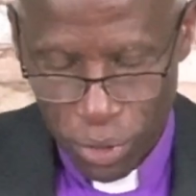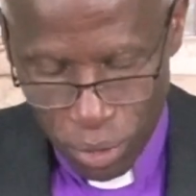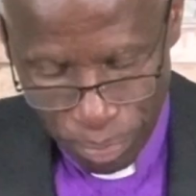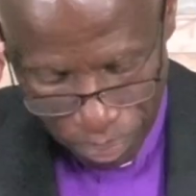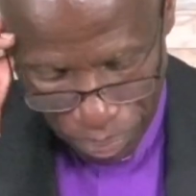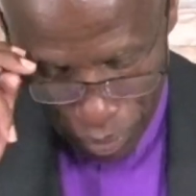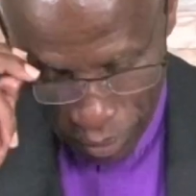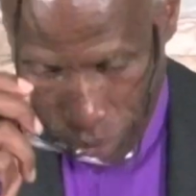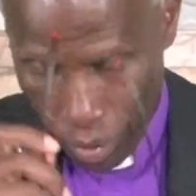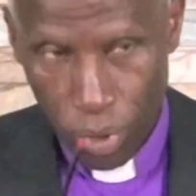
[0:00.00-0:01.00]
you.
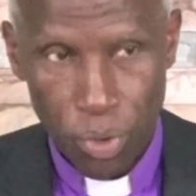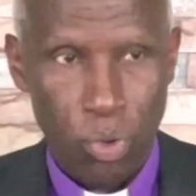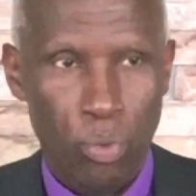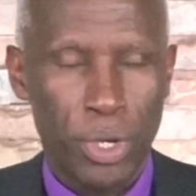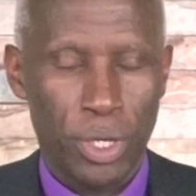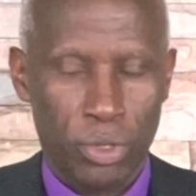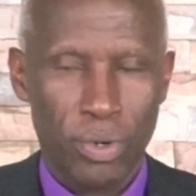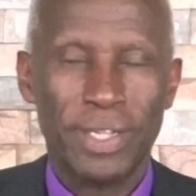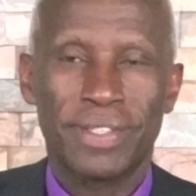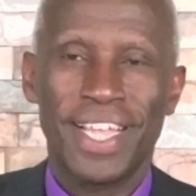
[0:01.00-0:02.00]
We
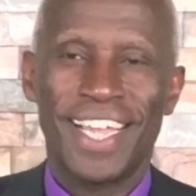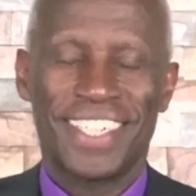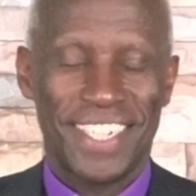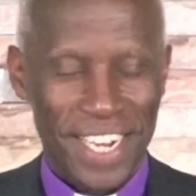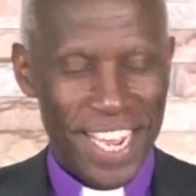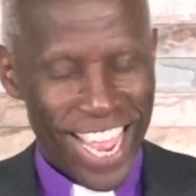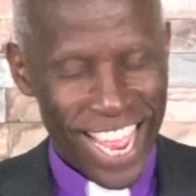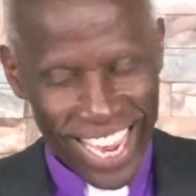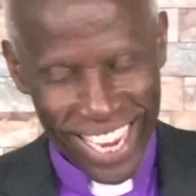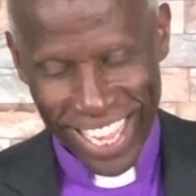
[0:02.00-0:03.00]
trust that
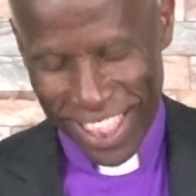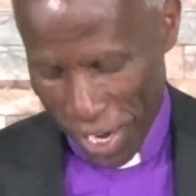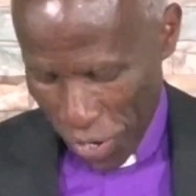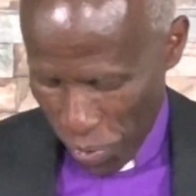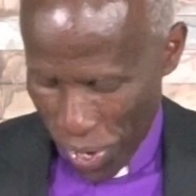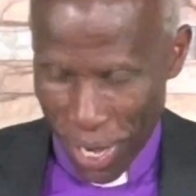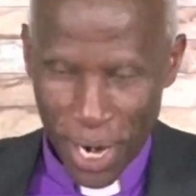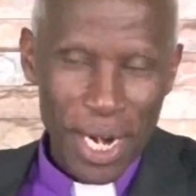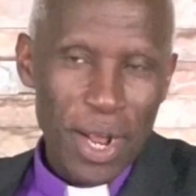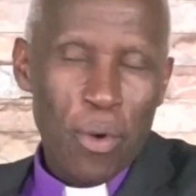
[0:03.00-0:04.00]
in the new
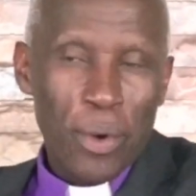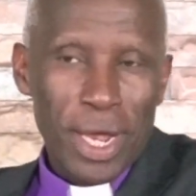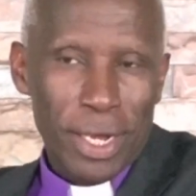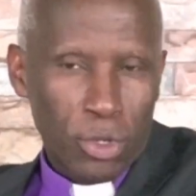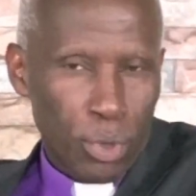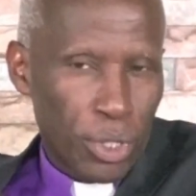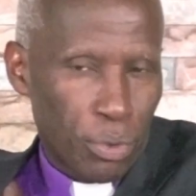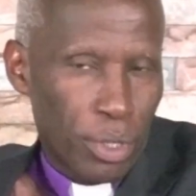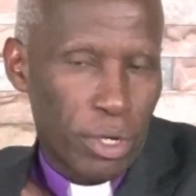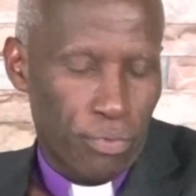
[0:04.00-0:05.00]
year, now we are in
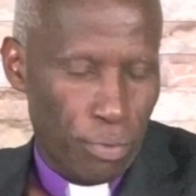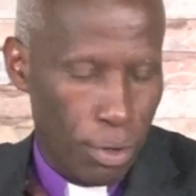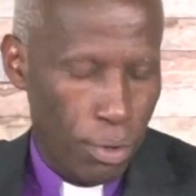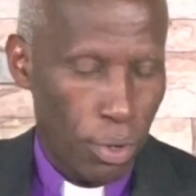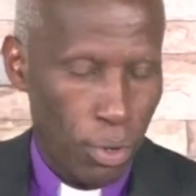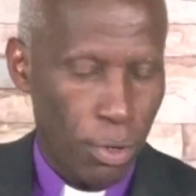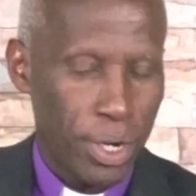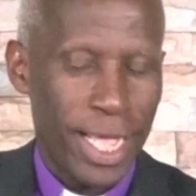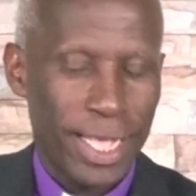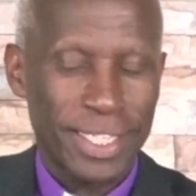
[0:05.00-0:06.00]
2024, the
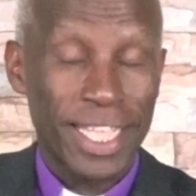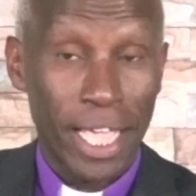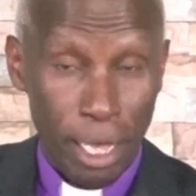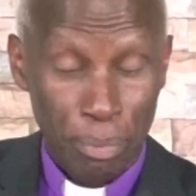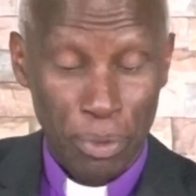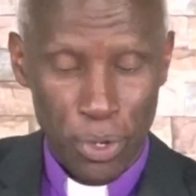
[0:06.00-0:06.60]
Lord has kept